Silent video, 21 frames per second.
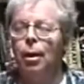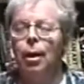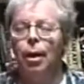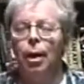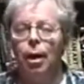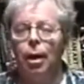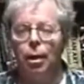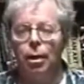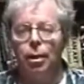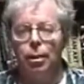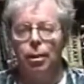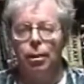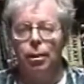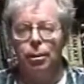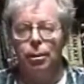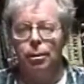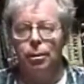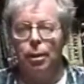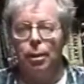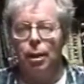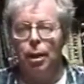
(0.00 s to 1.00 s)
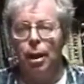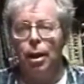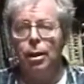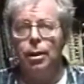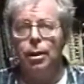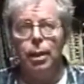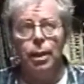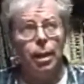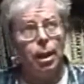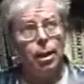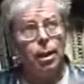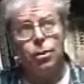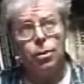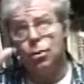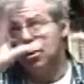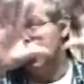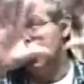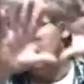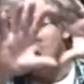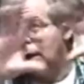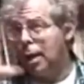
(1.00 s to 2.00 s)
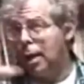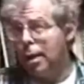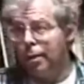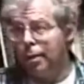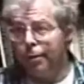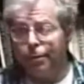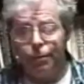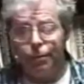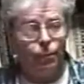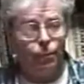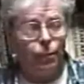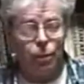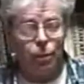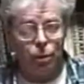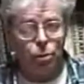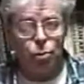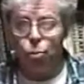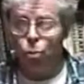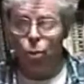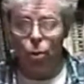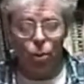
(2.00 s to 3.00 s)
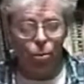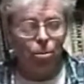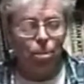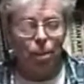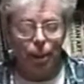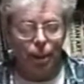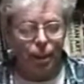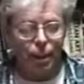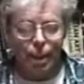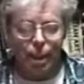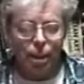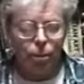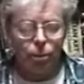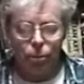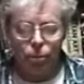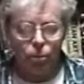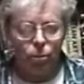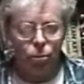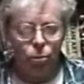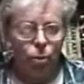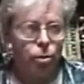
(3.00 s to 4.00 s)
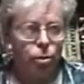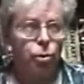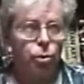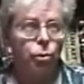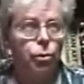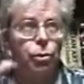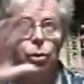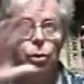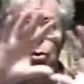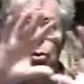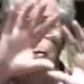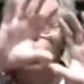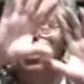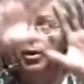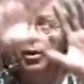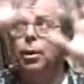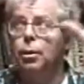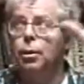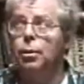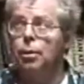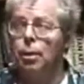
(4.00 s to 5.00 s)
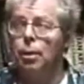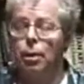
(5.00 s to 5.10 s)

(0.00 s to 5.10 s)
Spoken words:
And he has to have this world planned out. What's going to go where?